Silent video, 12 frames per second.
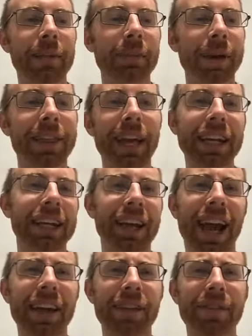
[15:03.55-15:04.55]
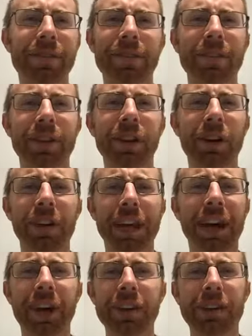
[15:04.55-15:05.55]
But then it kind of, like
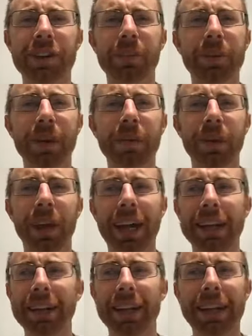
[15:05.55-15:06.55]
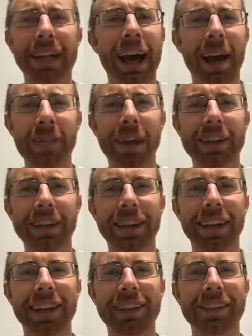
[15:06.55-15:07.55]
hundreds of people liked it and commented
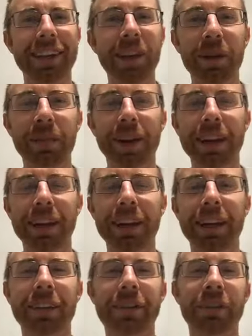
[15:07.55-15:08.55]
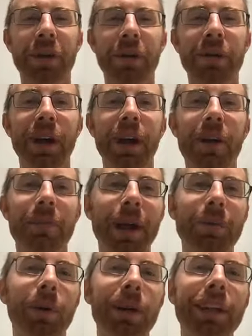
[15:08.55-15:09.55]
and celebrated it. So my
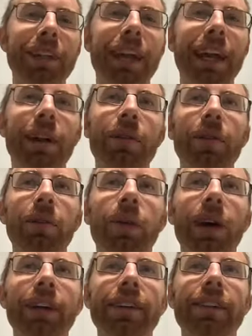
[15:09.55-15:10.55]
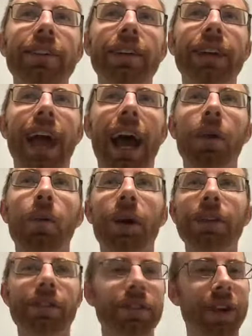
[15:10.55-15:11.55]
point there was I
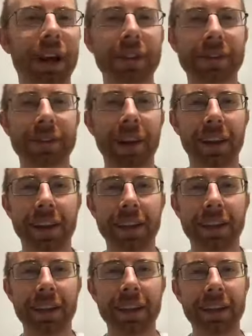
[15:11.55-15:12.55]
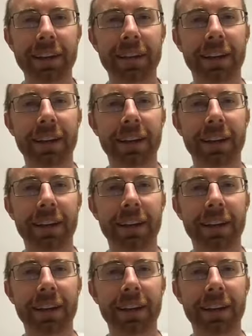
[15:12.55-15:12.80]
wasn't trying to sell anything.